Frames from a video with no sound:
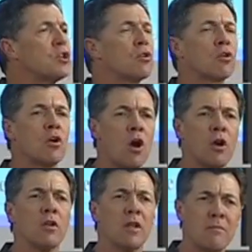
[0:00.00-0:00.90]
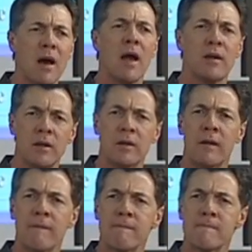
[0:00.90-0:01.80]
you're carnally minded.
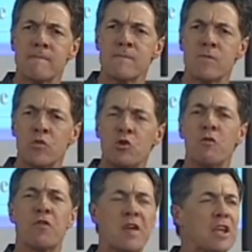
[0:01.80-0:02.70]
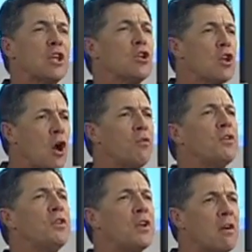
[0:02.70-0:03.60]
You think you know the
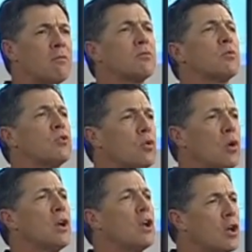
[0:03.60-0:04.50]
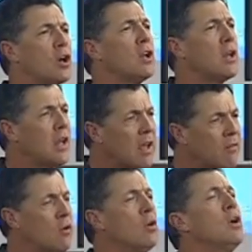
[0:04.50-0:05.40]
difference between good and
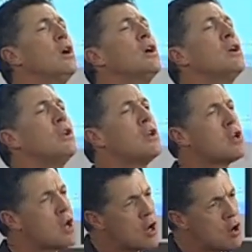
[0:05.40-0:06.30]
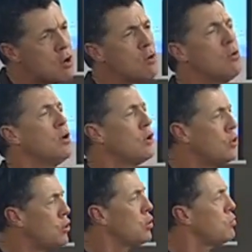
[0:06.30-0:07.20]
evil, no,
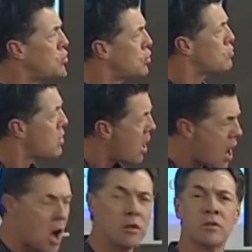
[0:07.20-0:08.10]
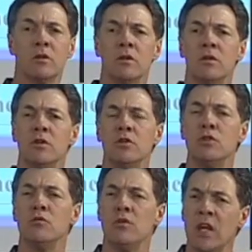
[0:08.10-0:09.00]
you do not.
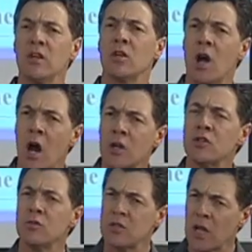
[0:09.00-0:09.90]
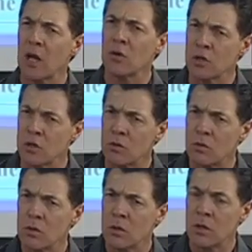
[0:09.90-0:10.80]
You need God to tell you.
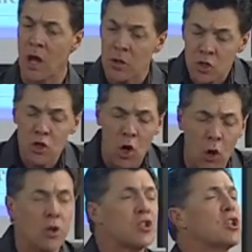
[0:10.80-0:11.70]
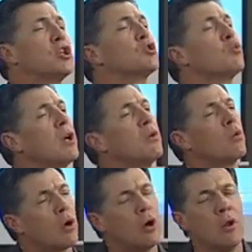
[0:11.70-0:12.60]
Now, He's told us in His written
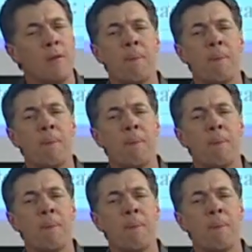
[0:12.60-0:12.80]
word,